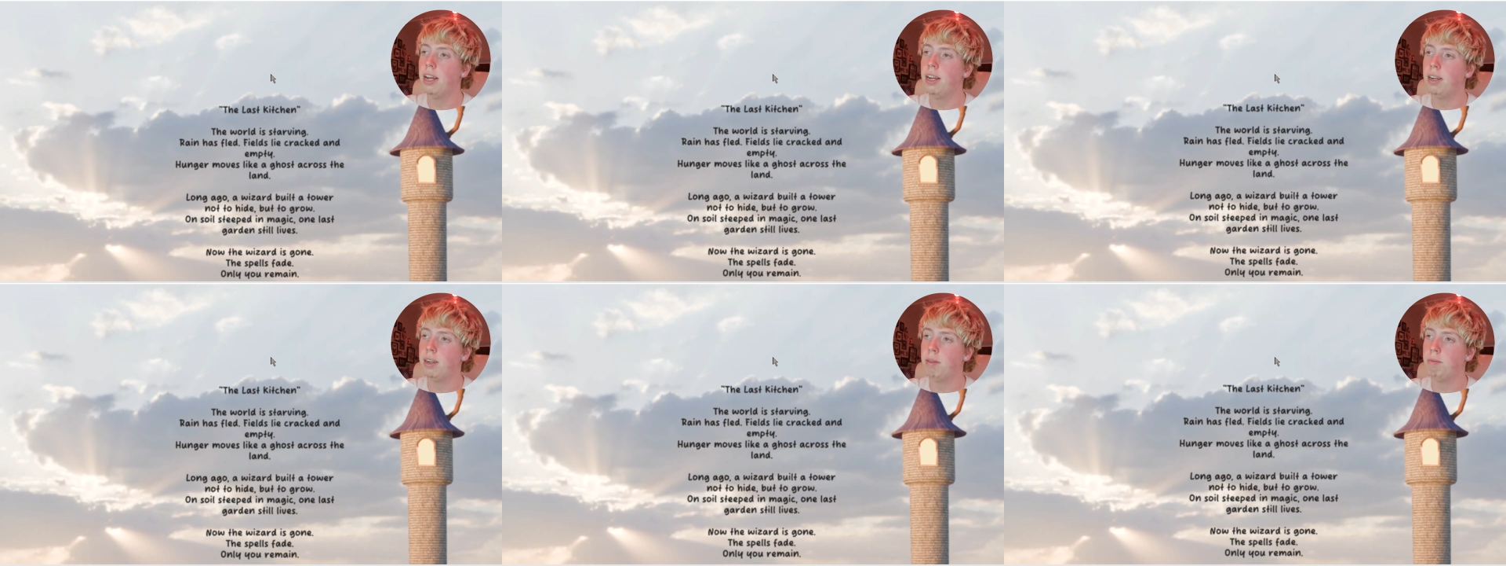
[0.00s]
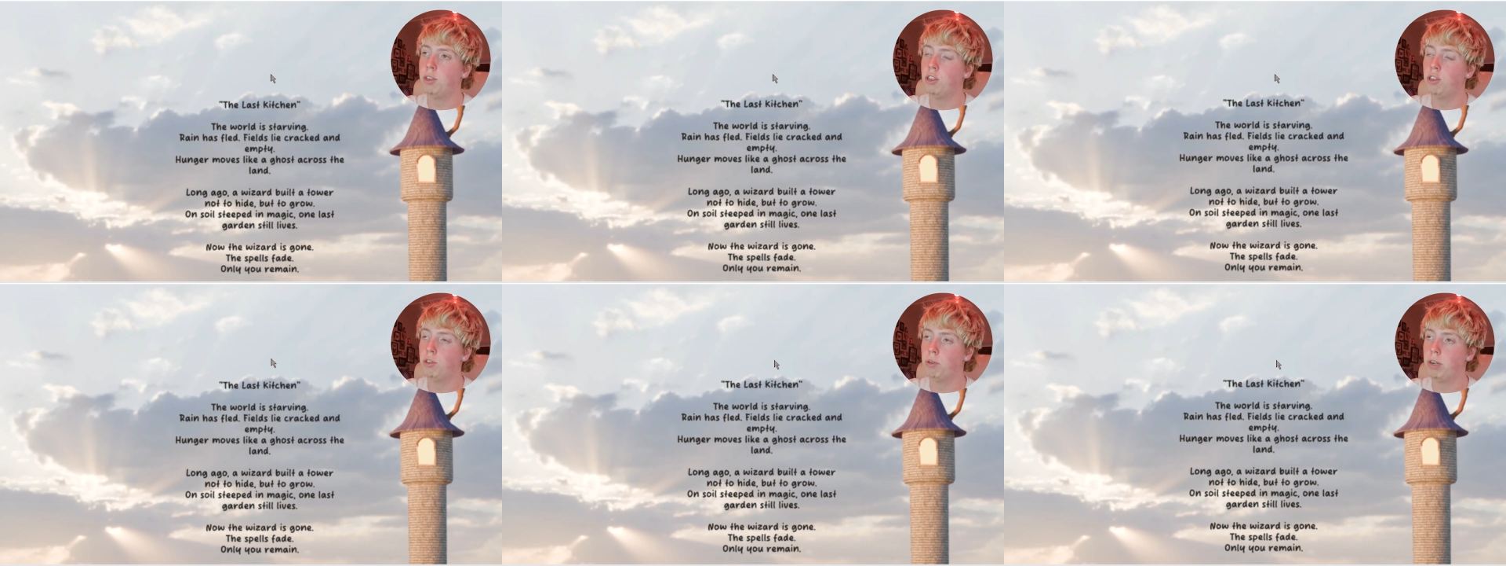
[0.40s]

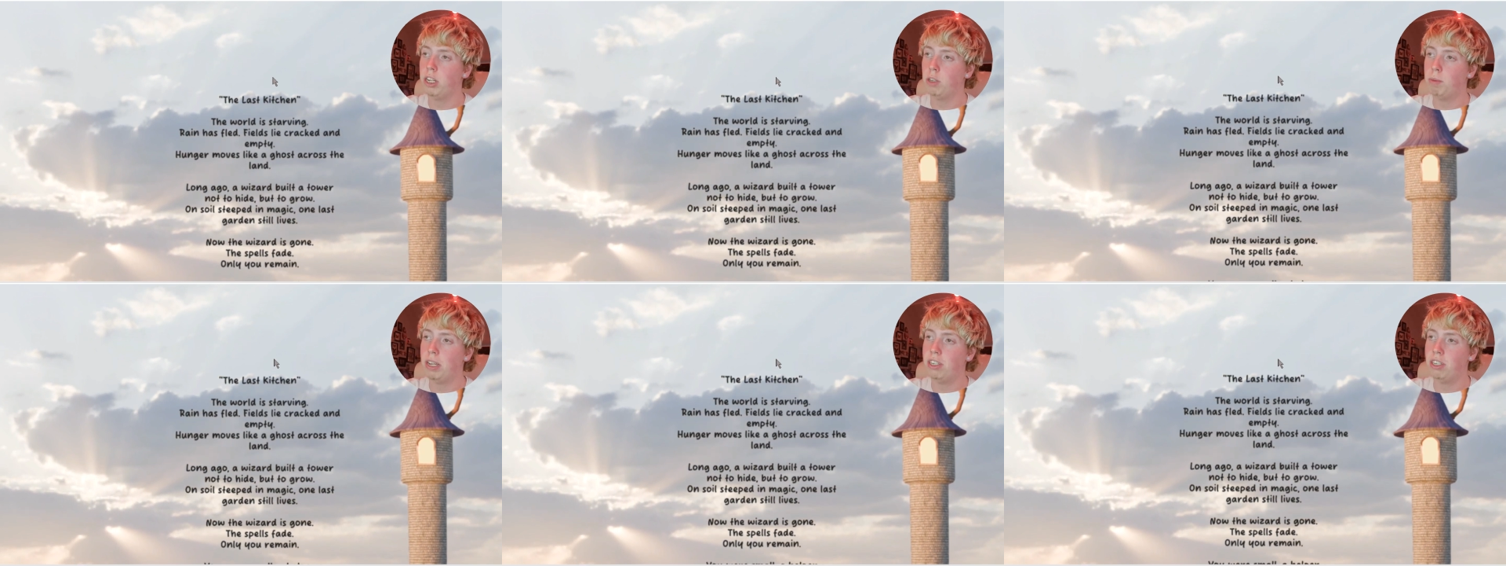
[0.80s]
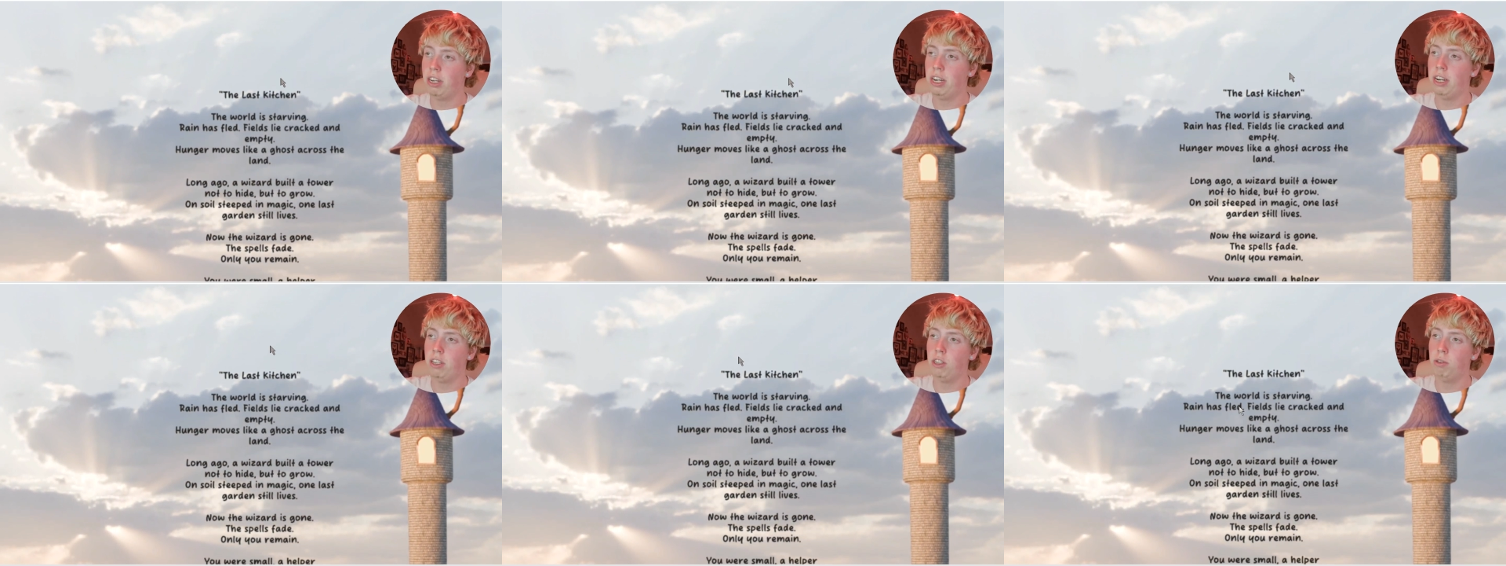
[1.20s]
The story is
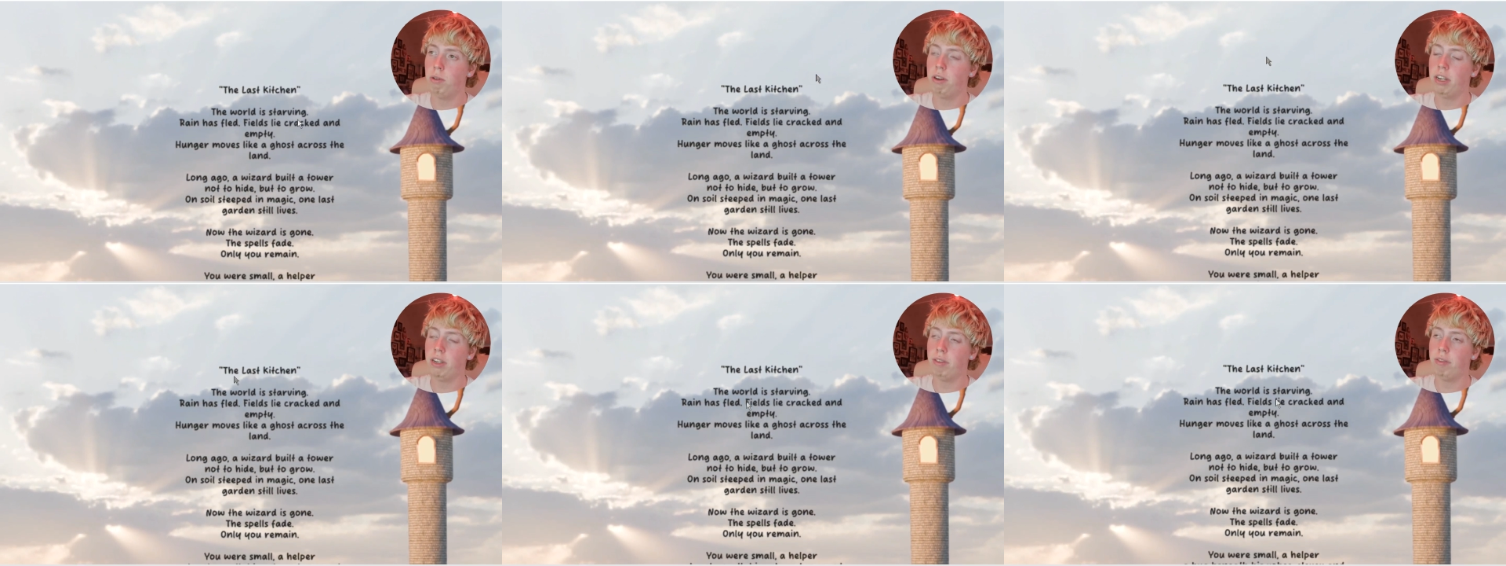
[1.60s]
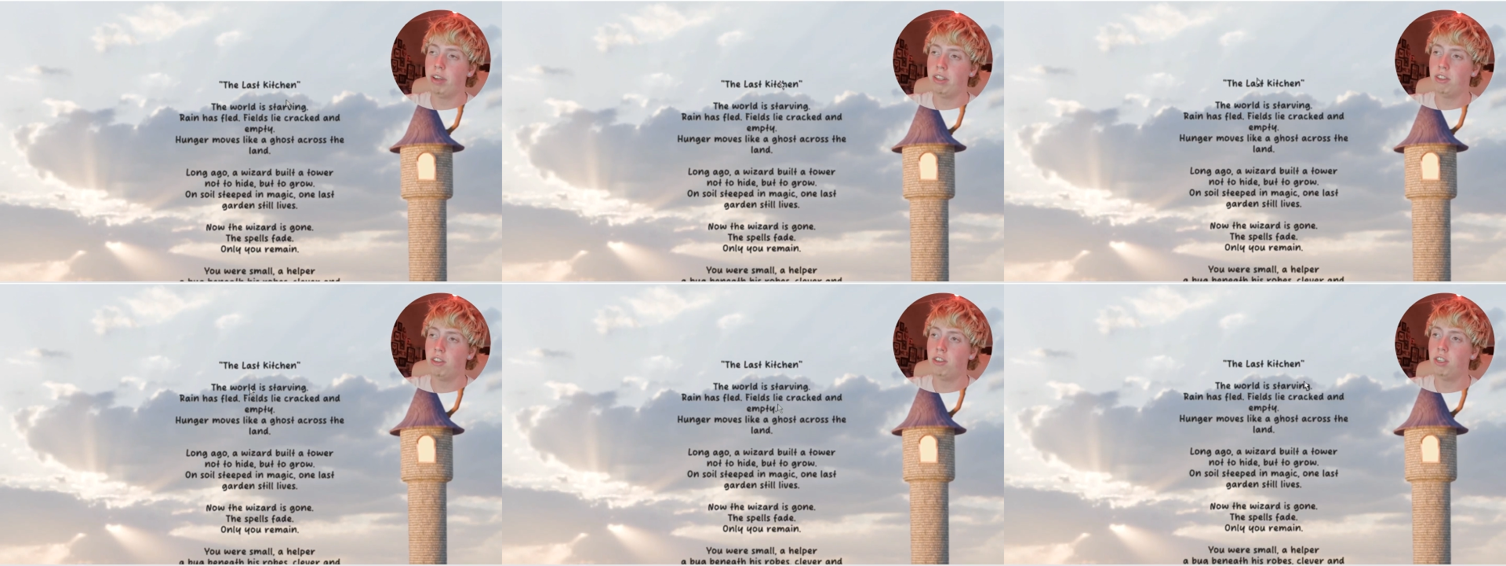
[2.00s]
basically that you are in a
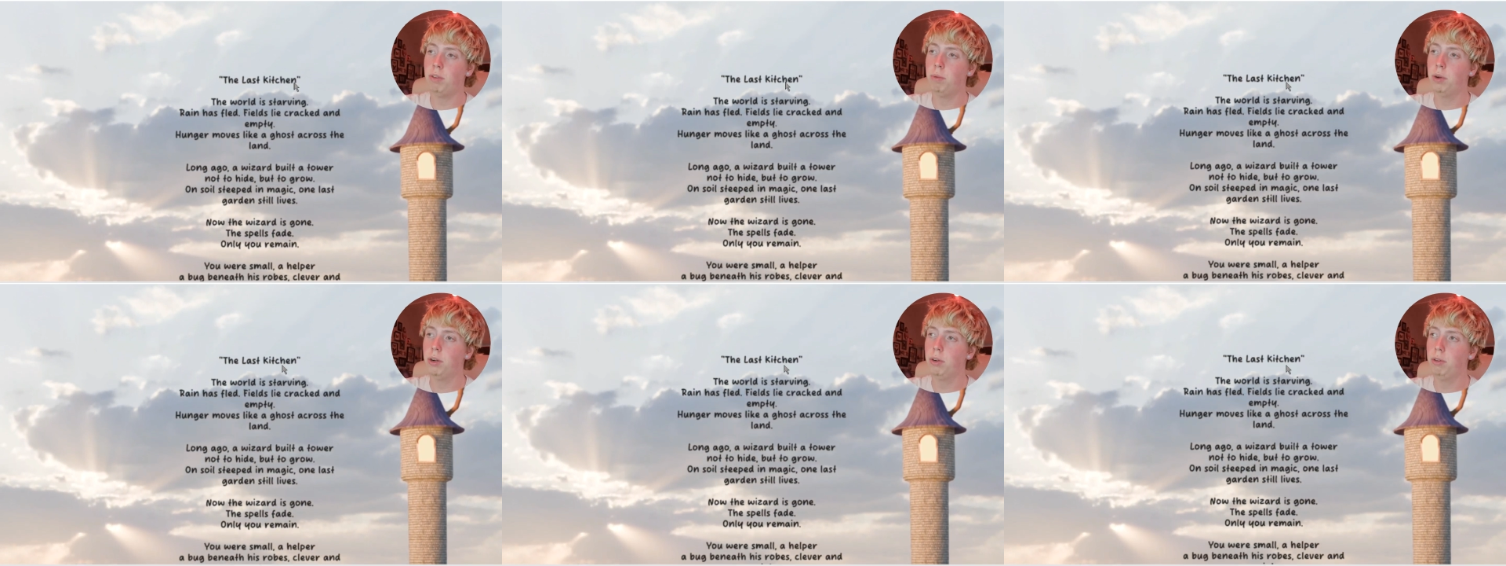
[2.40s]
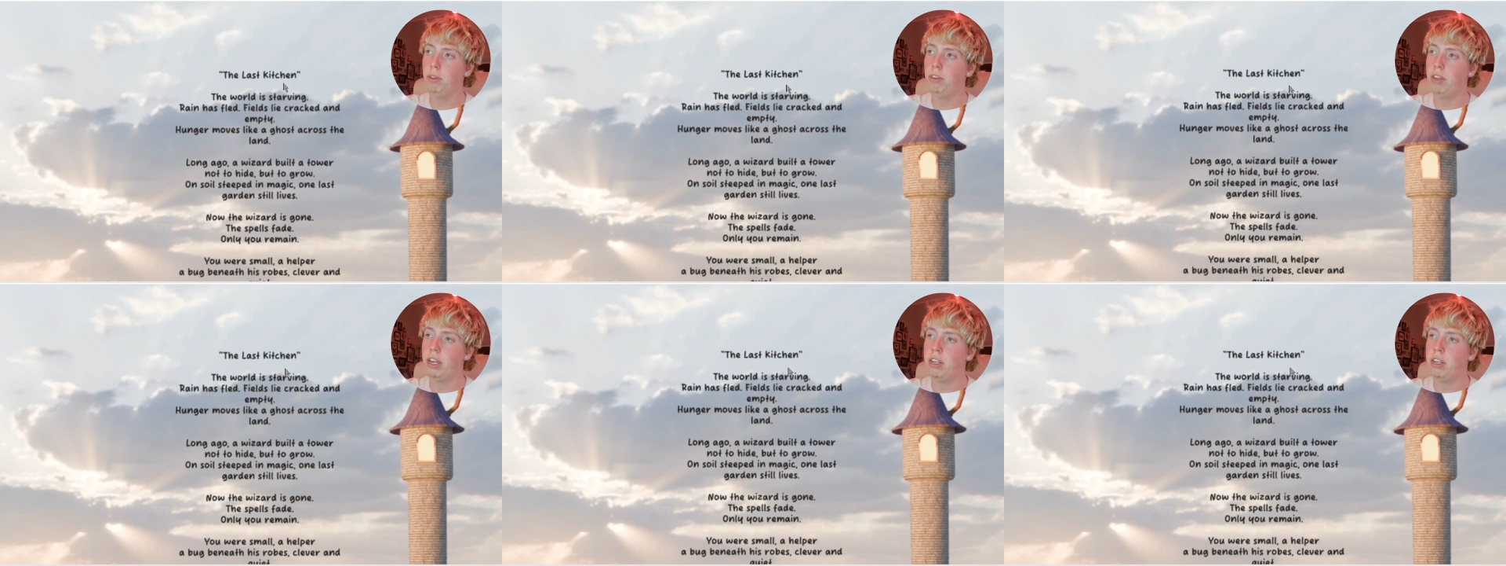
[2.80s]
fantasy world